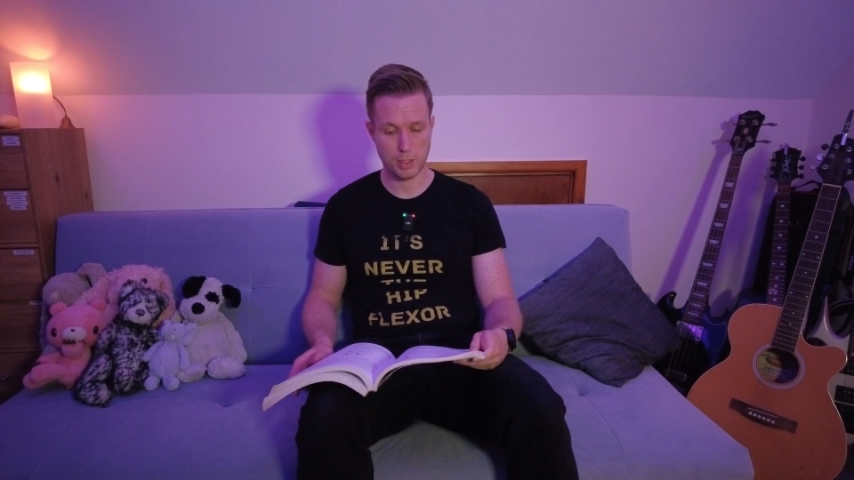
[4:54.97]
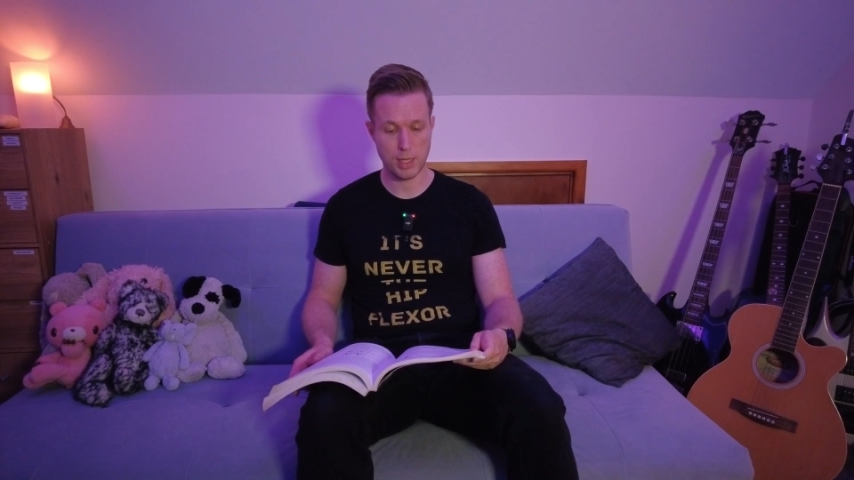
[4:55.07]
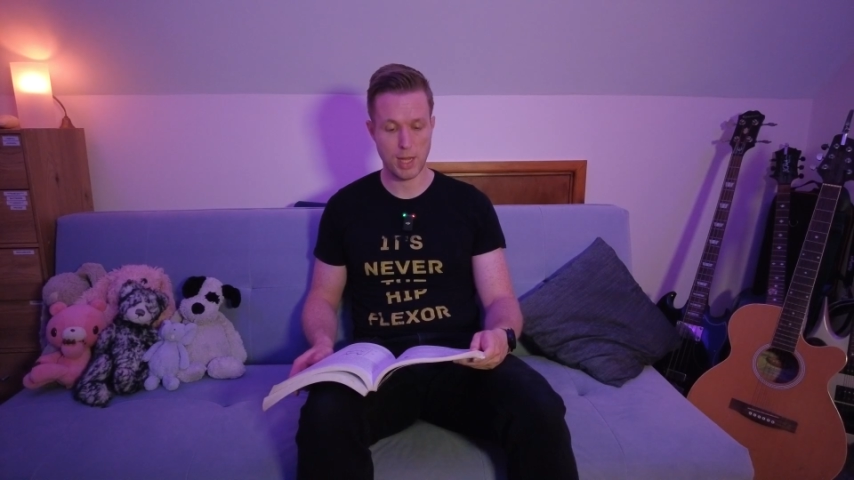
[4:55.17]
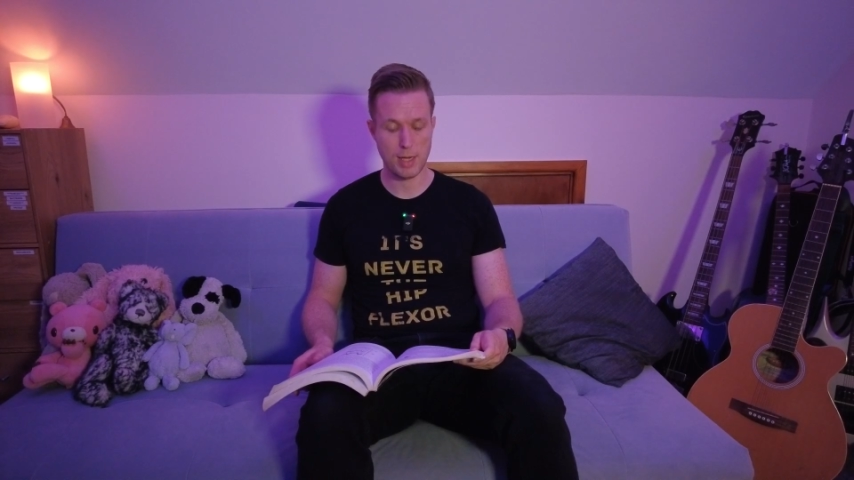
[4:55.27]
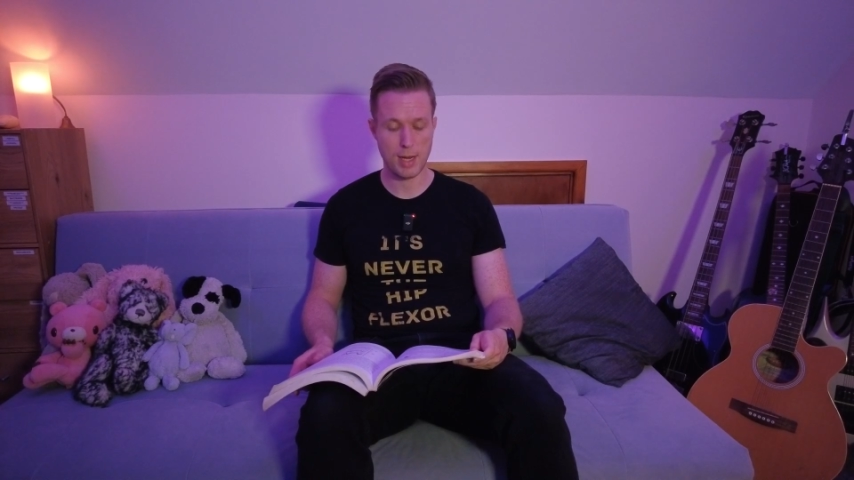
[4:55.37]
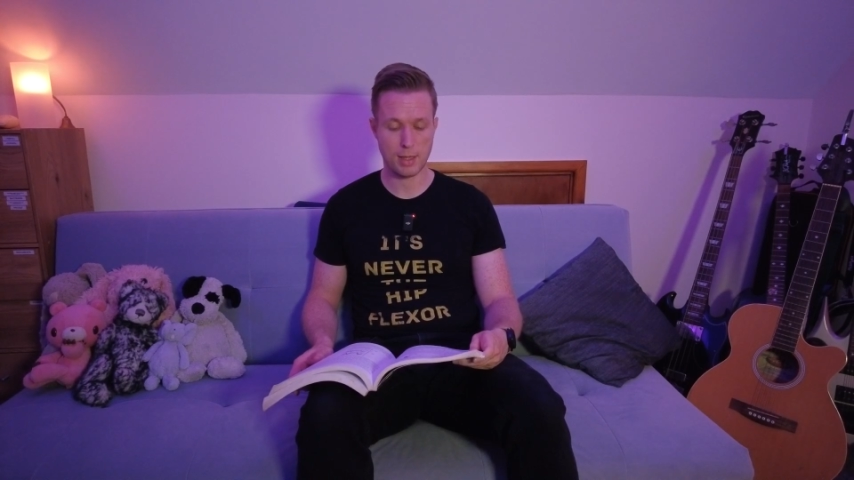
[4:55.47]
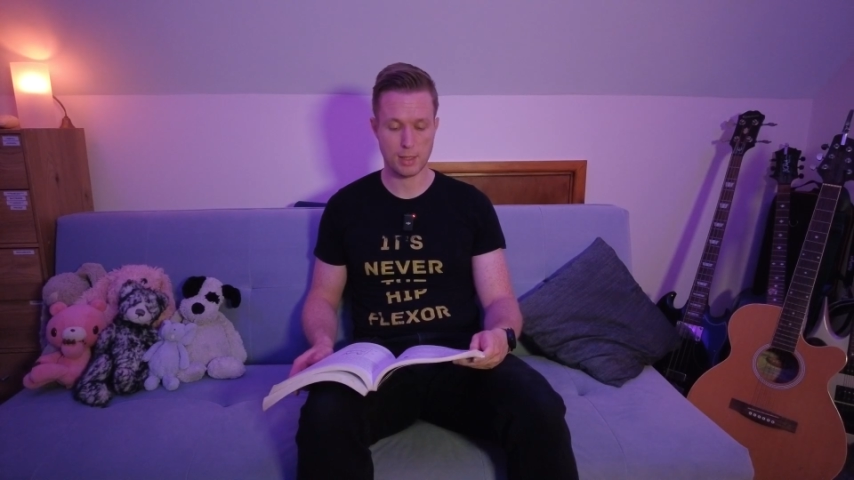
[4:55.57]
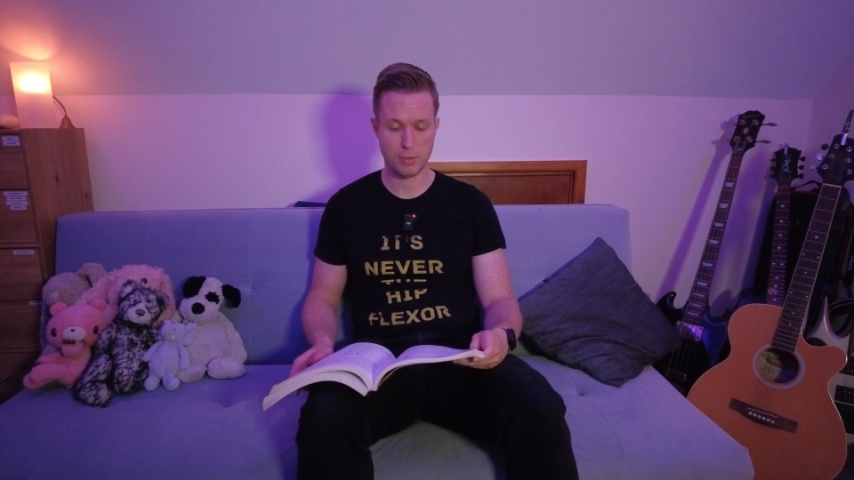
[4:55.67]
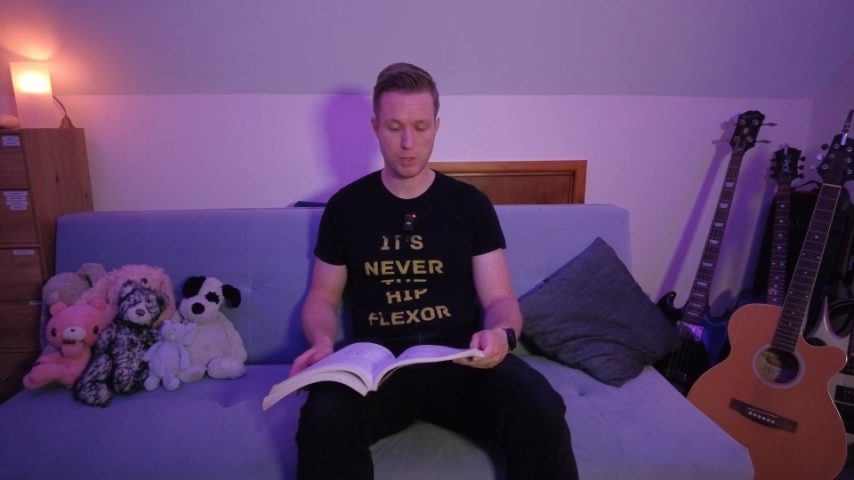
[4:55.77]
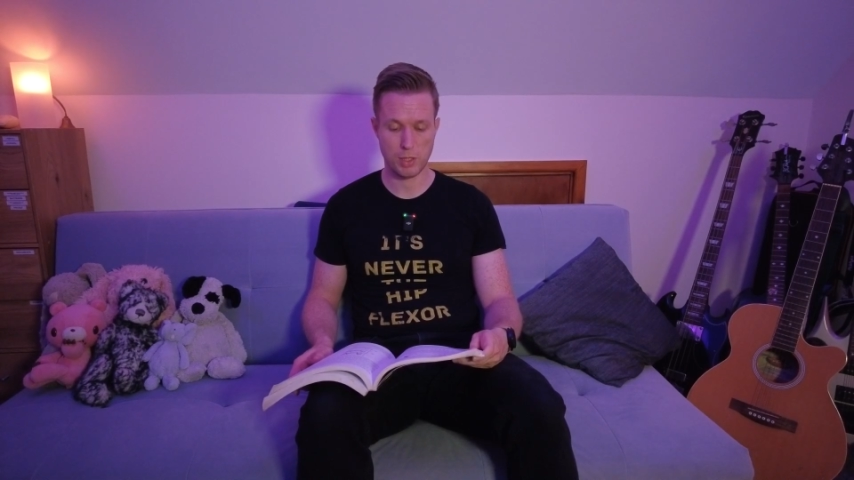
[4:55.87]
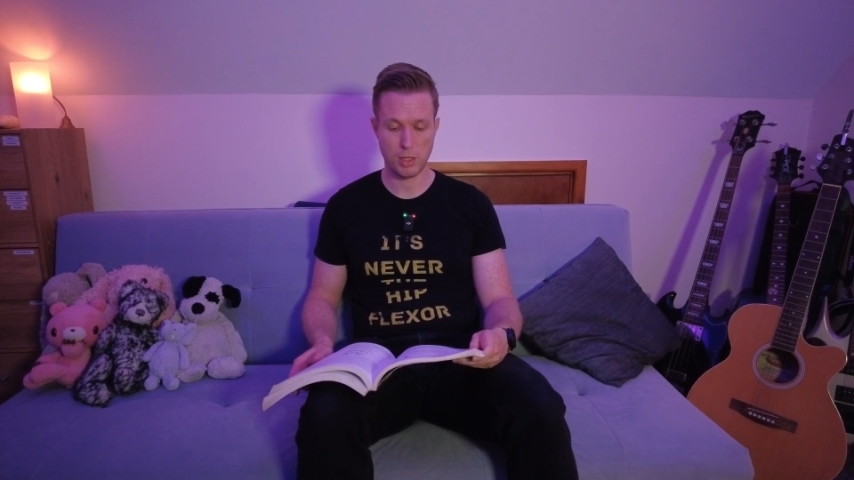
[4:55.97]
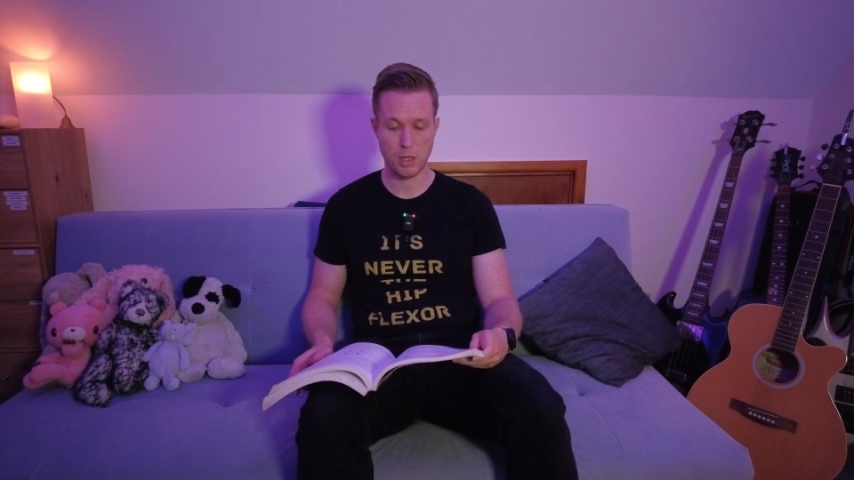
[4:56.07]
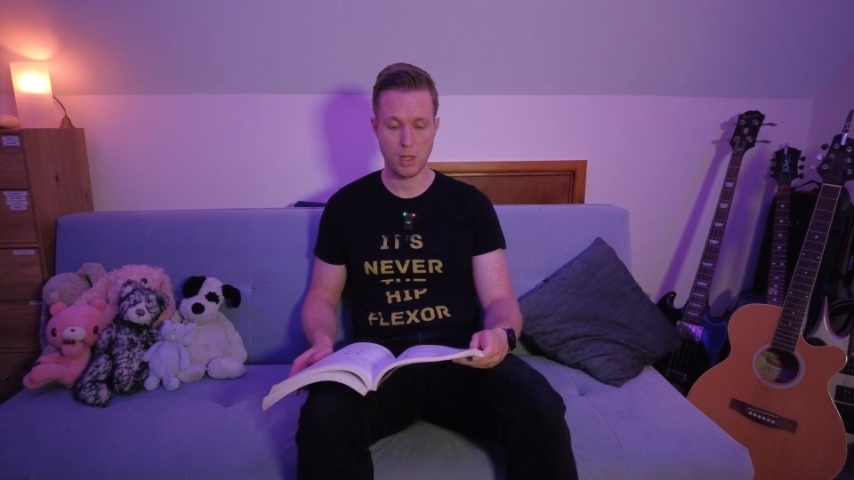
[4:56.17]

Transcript: in any activity